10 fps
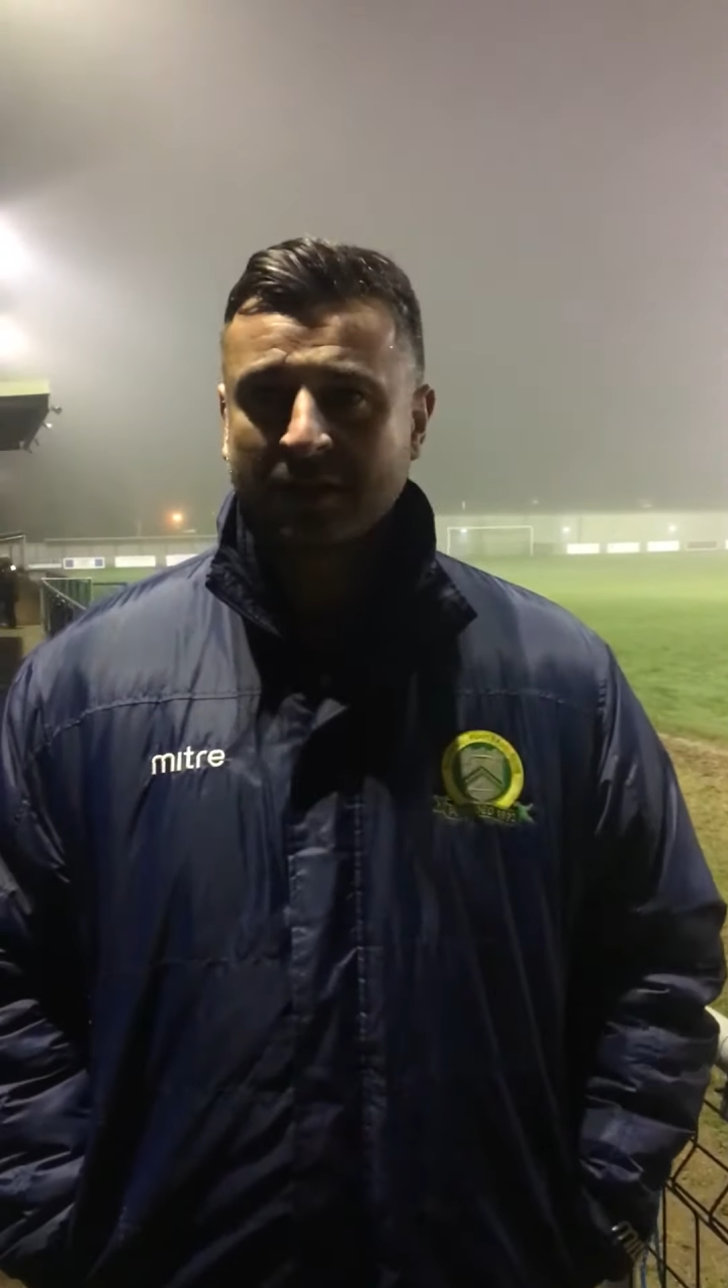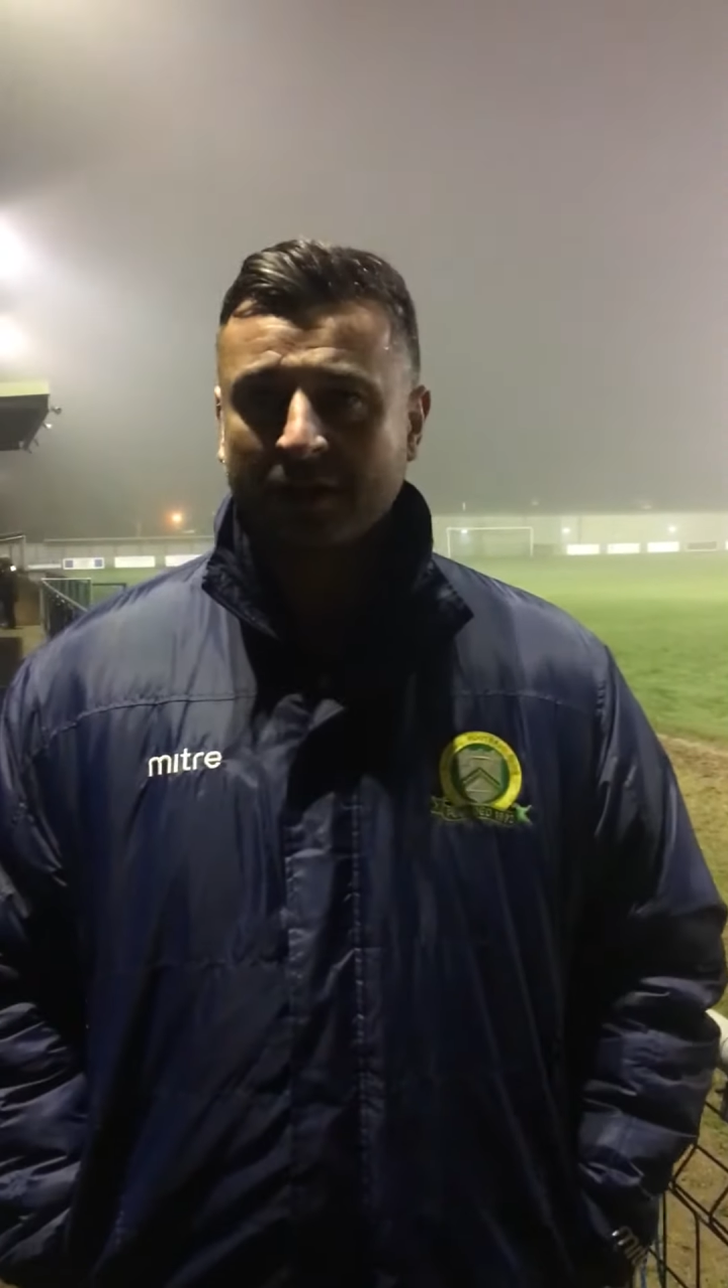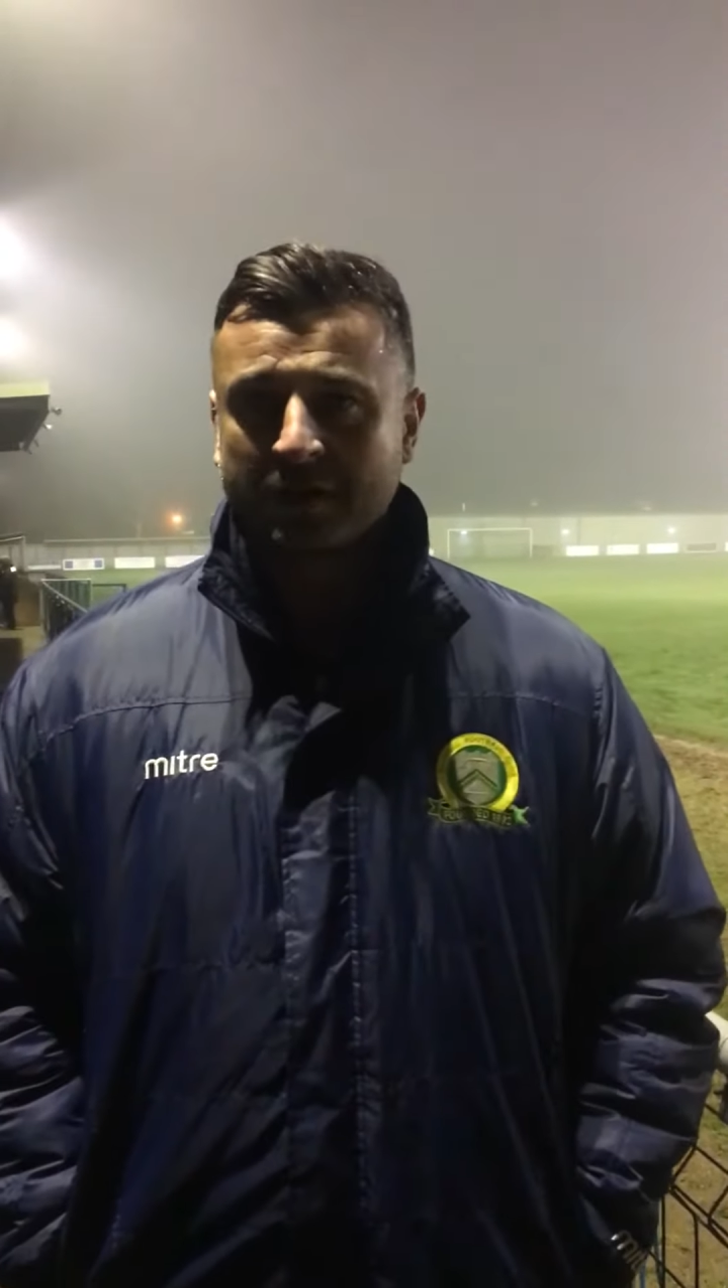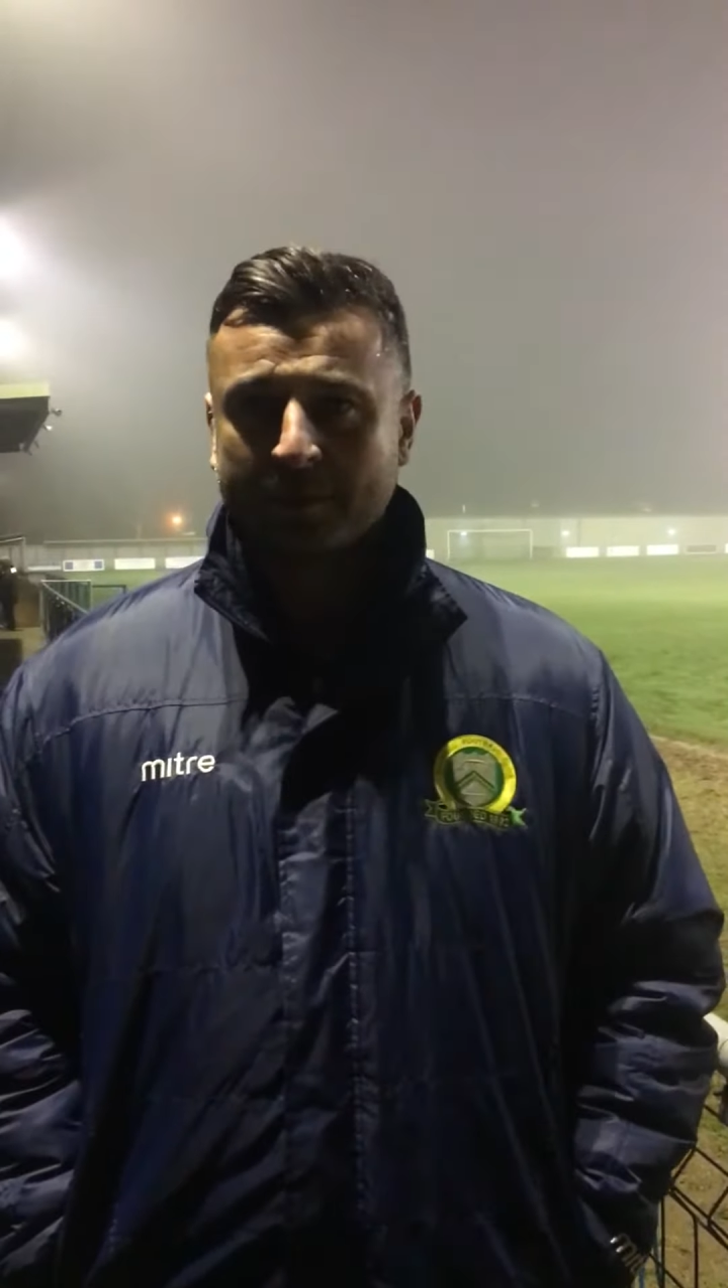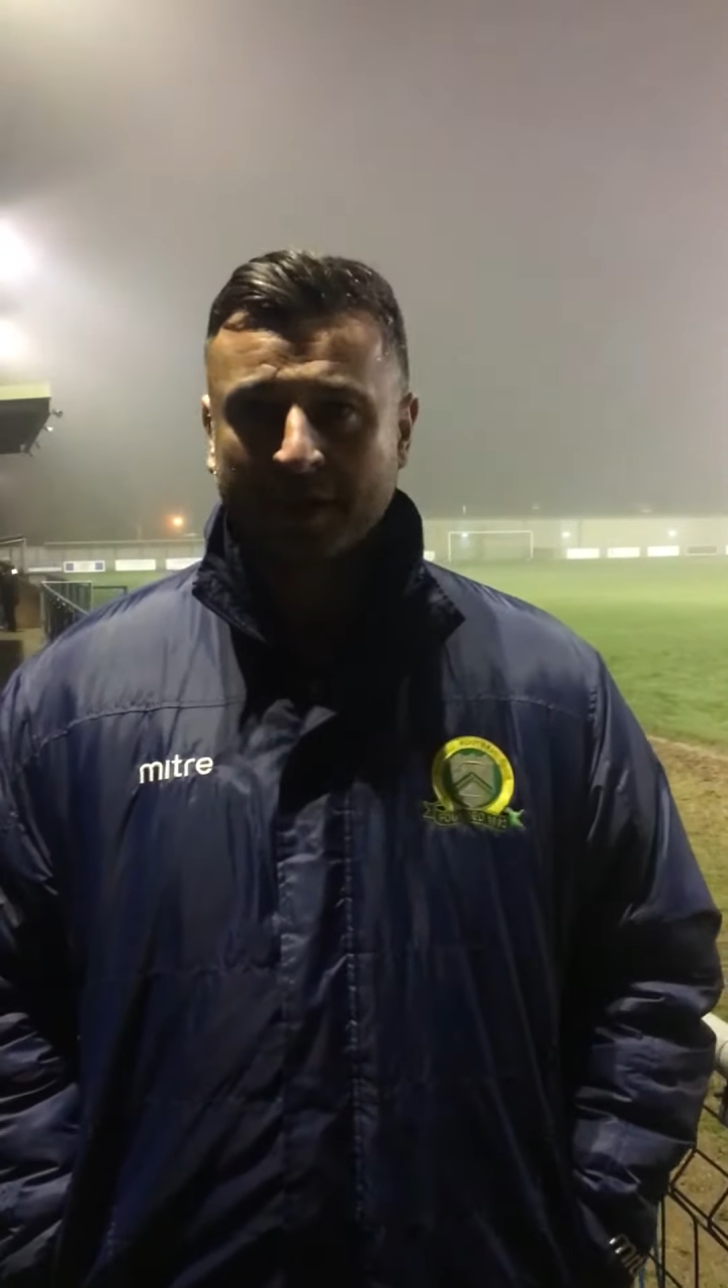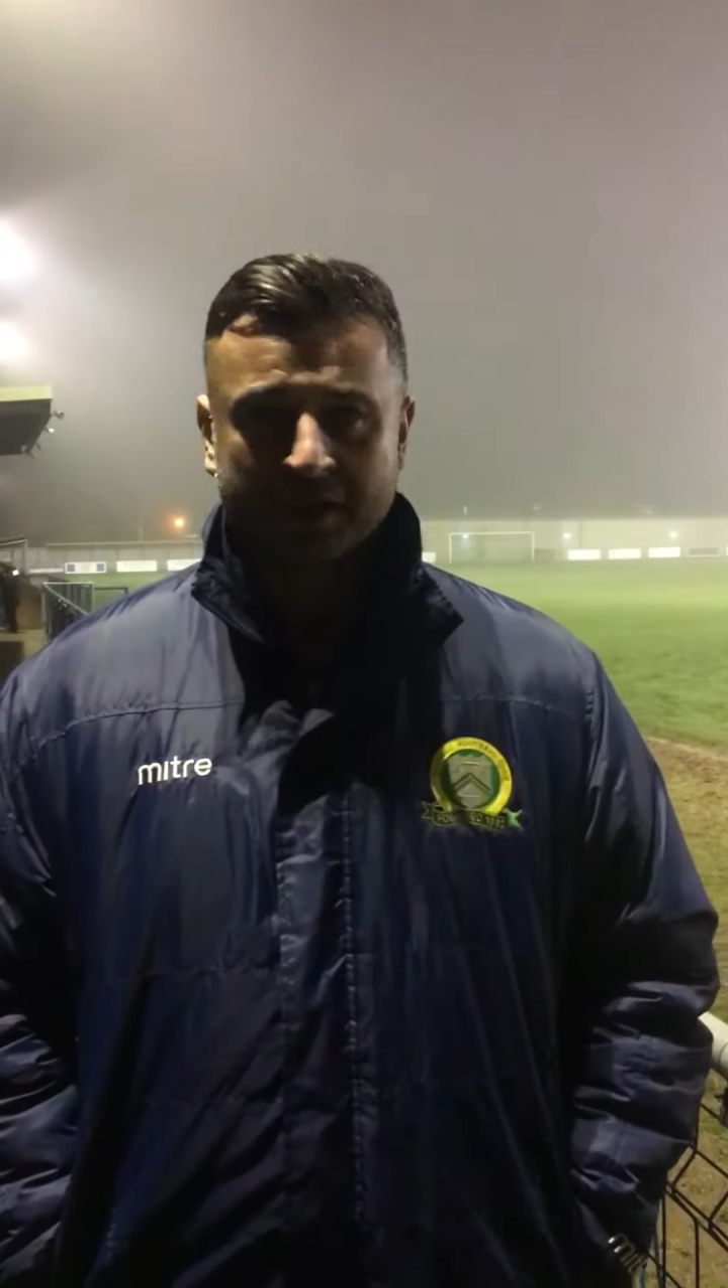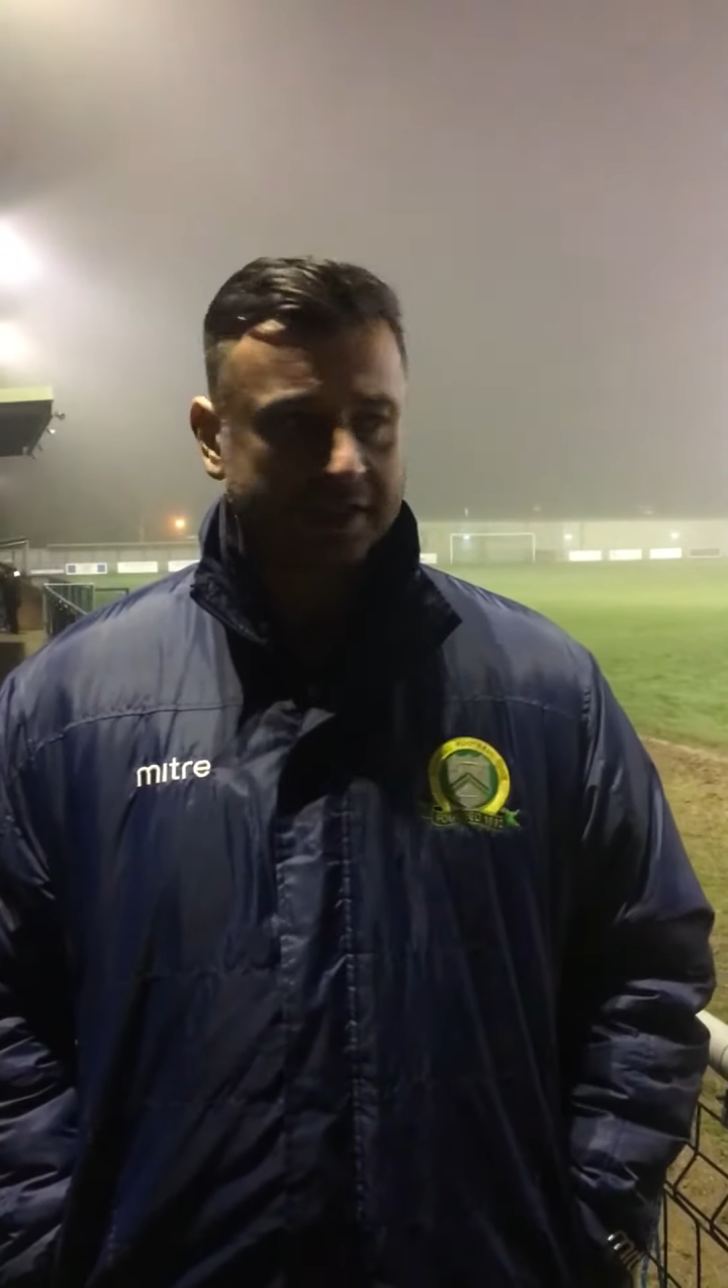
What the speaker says: you know, to play in the